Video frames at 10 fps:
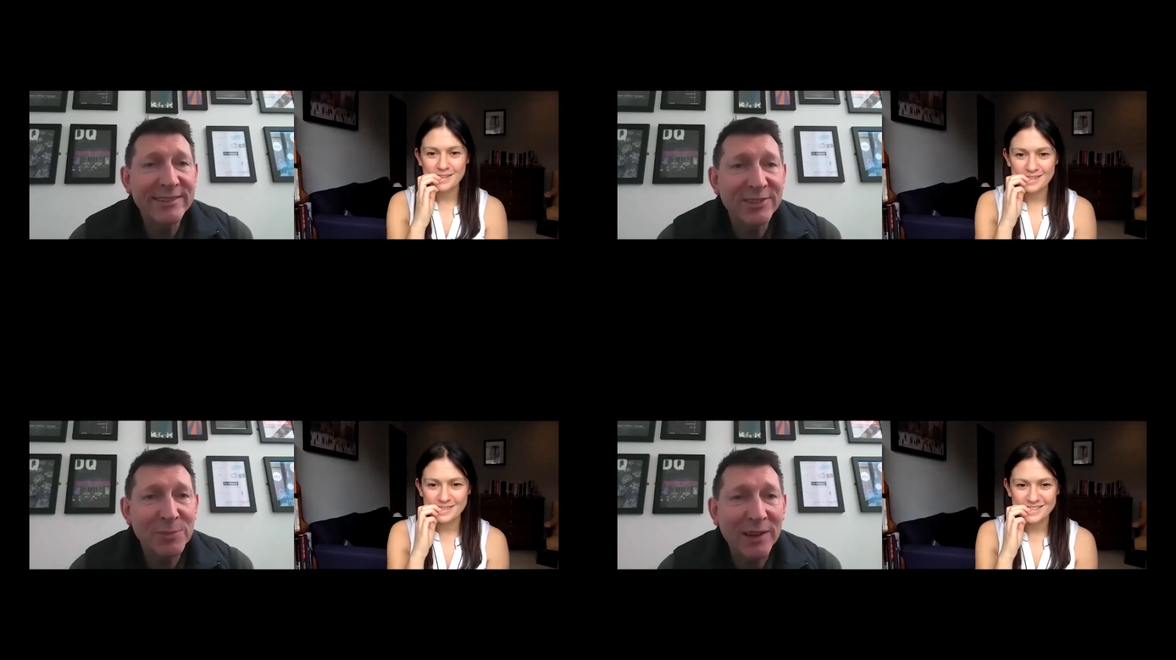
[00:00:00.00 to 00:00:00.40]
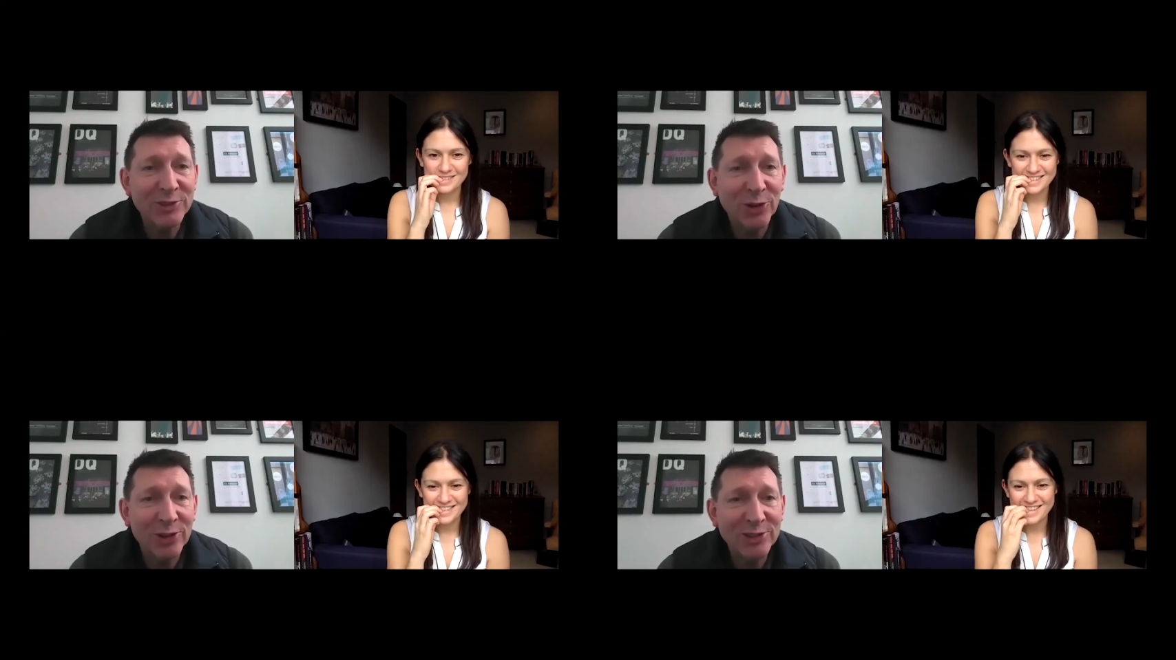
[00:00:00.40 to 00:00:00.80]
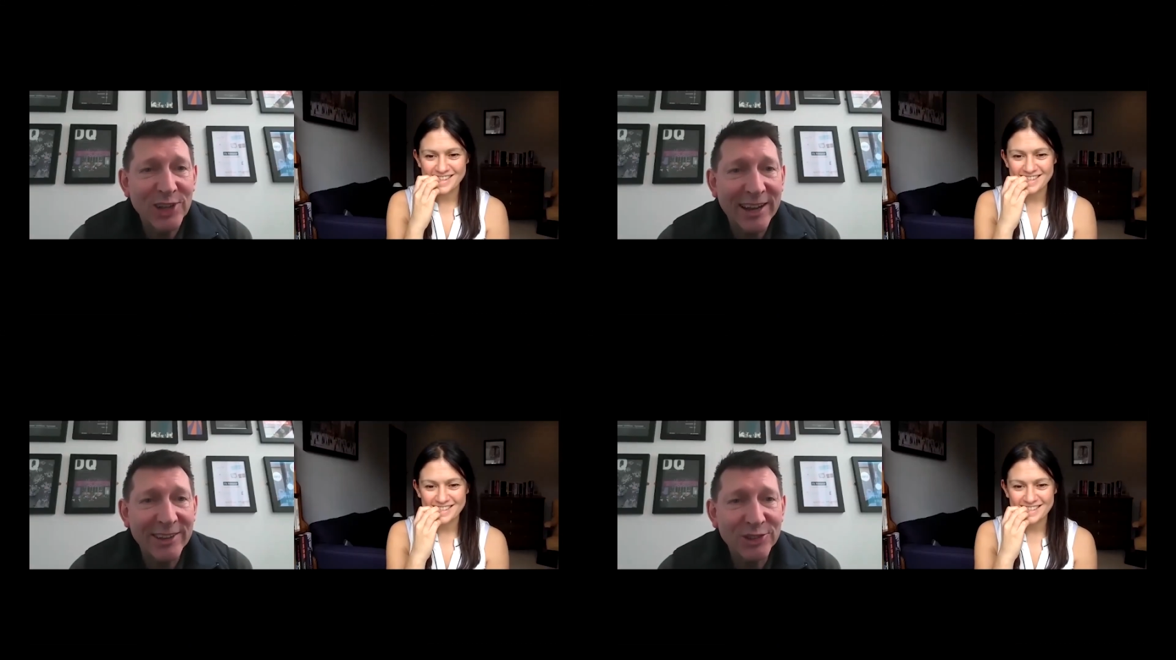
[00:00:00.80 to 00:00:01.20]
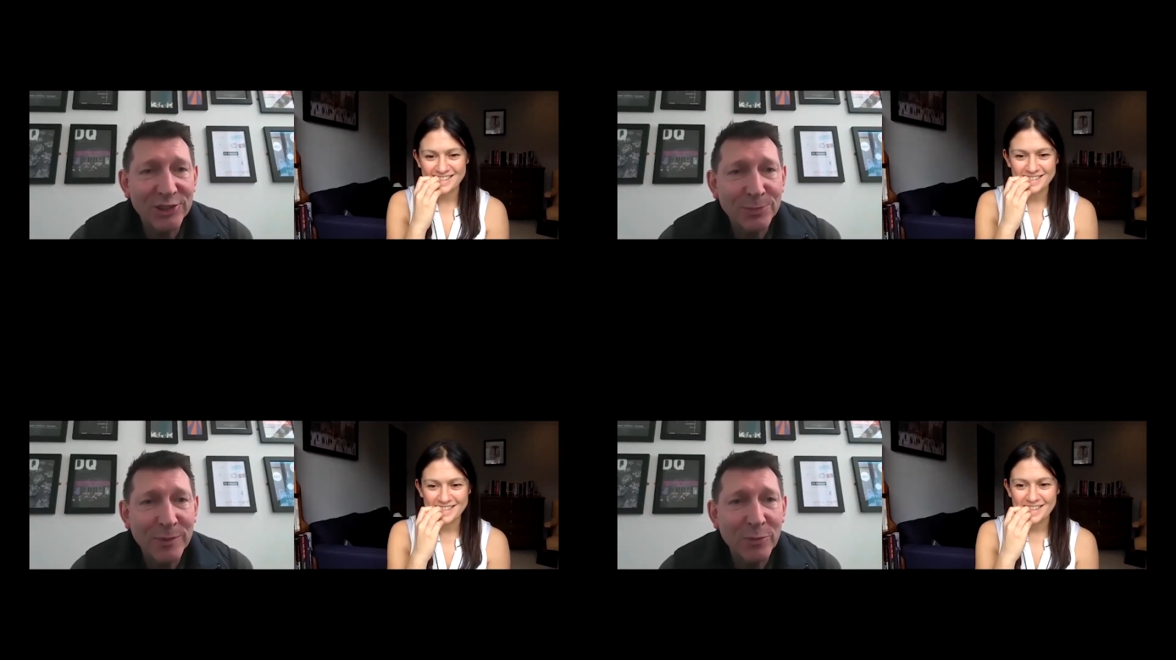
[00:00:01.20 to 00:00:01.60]
Speaker 1: despite all the
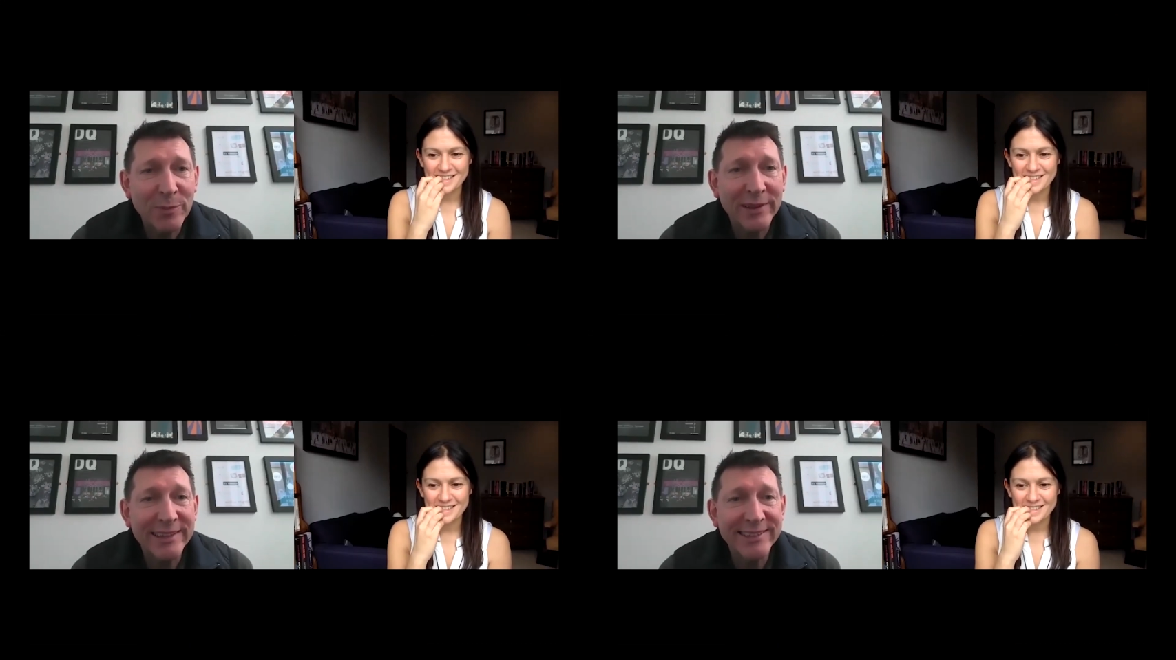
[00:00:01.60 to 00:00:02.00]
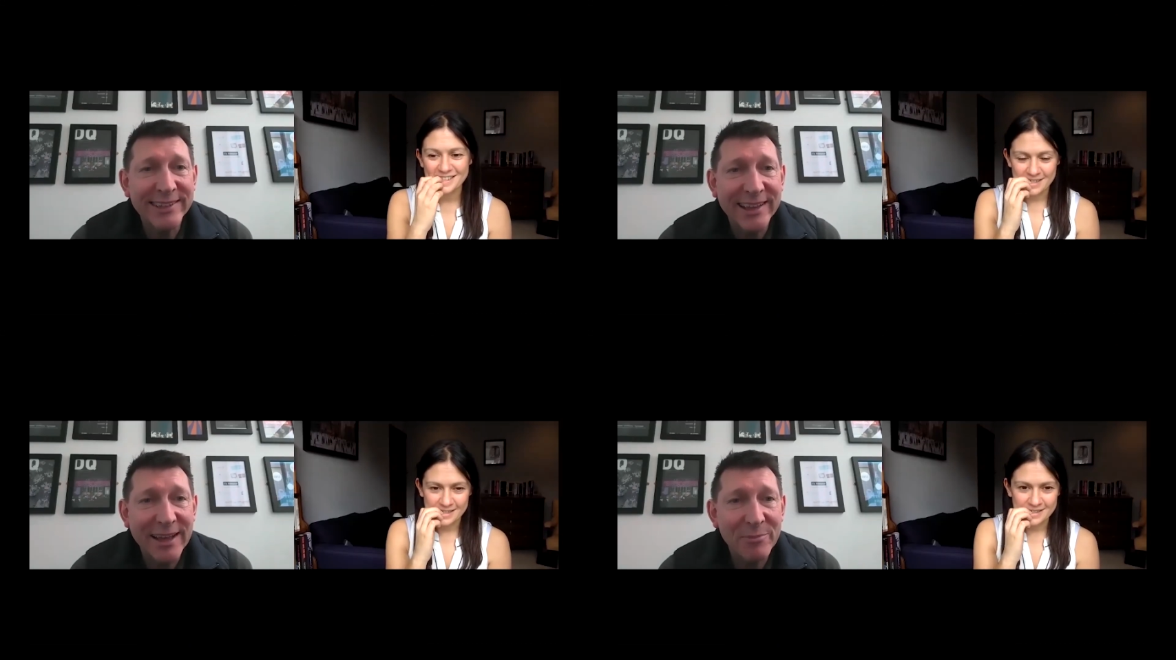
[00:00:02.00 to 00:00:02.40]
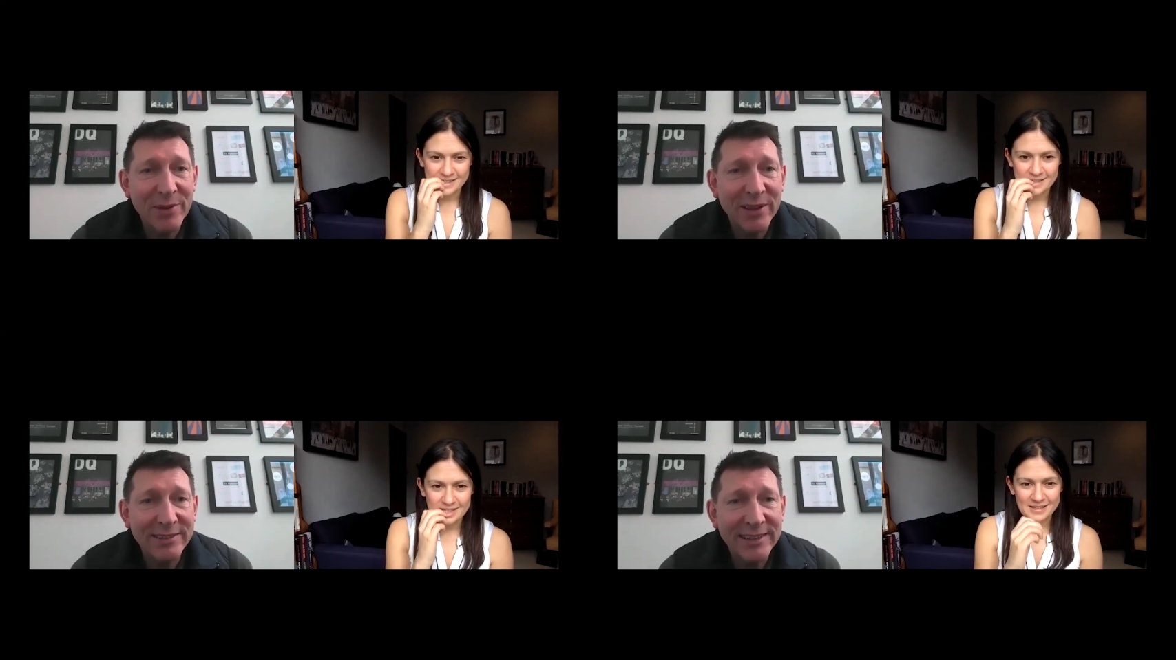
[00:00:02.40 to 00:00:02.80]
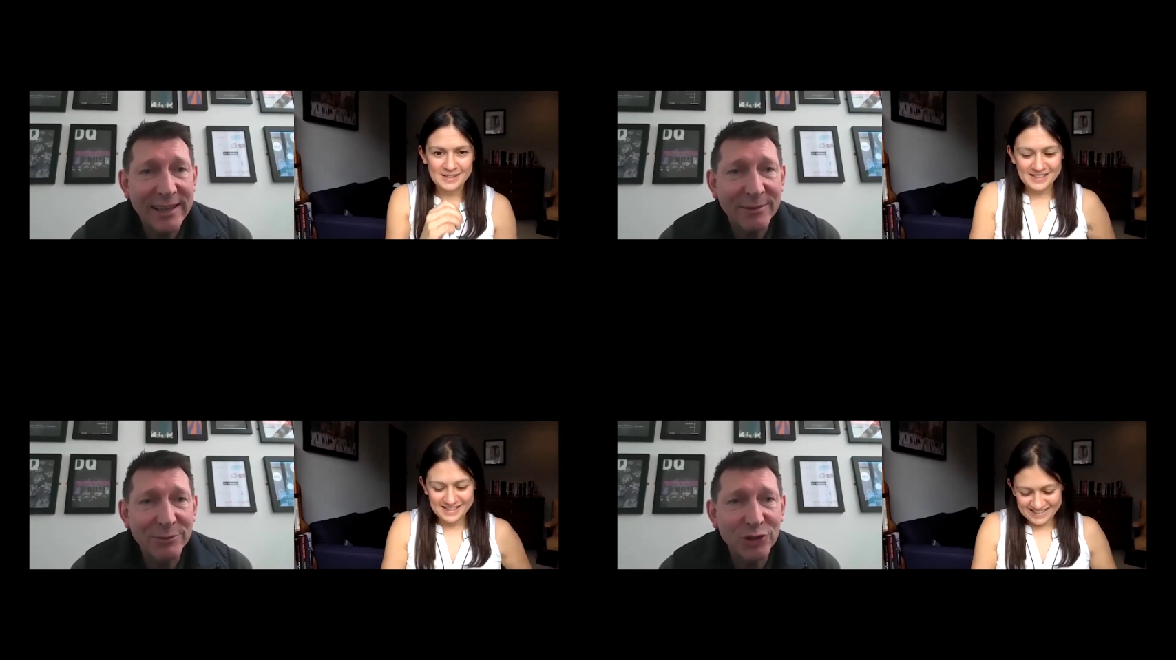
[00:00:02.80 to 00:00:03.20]
challenges, both politically and personally,
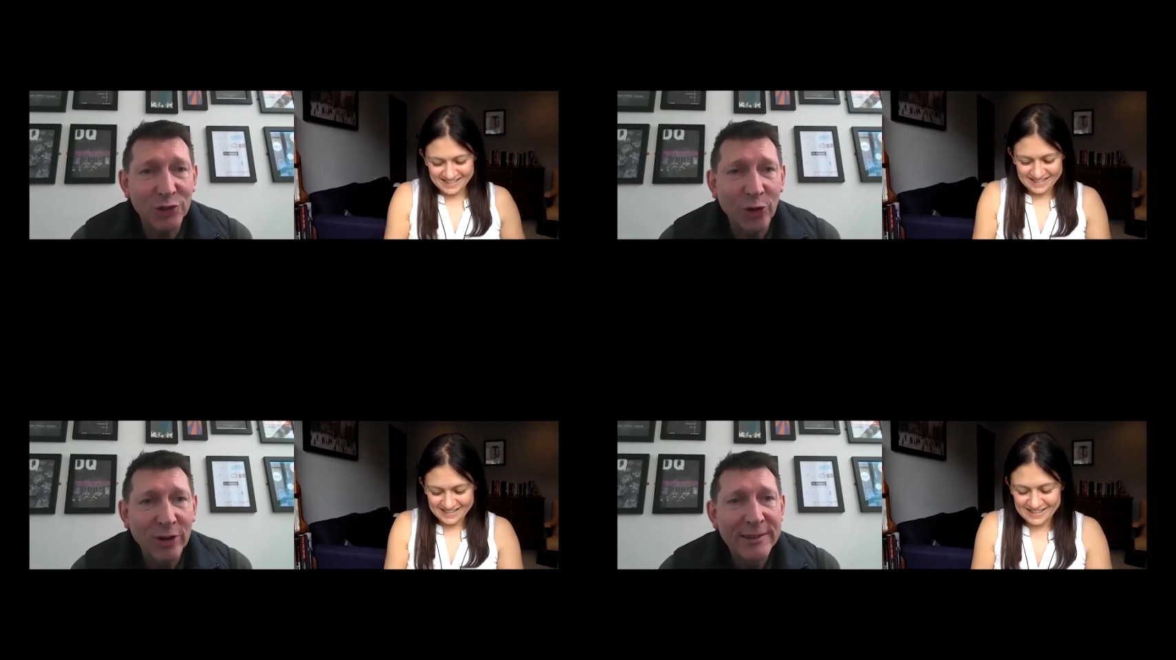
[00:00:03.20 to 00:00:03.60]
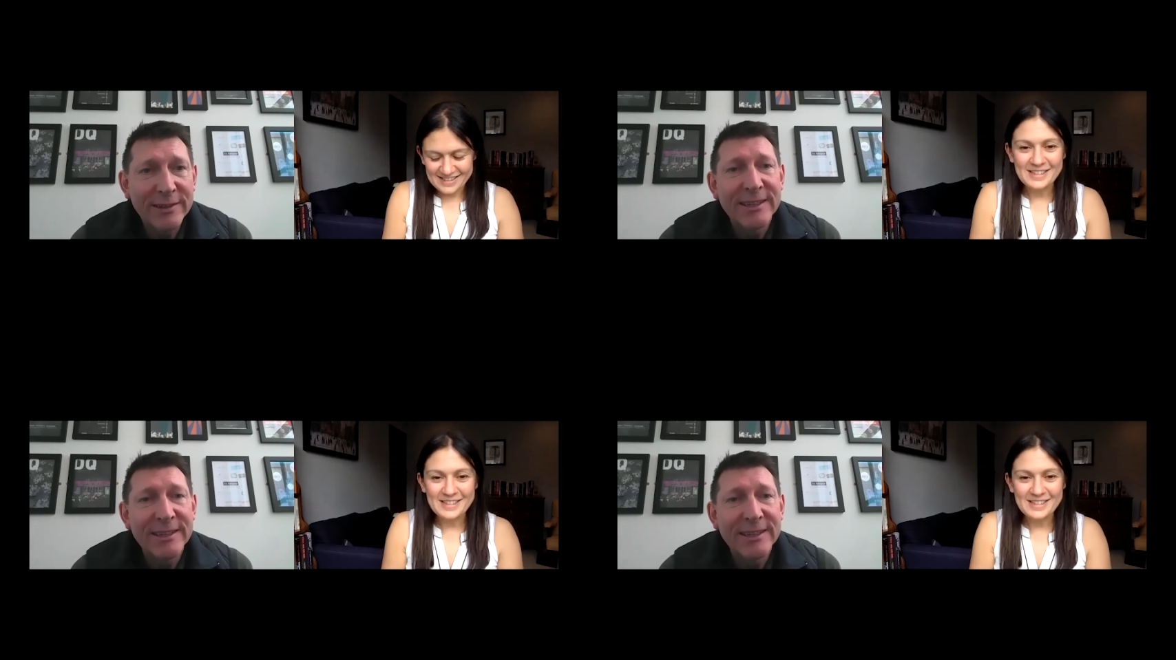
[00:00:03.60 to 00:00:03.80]
I'm sure.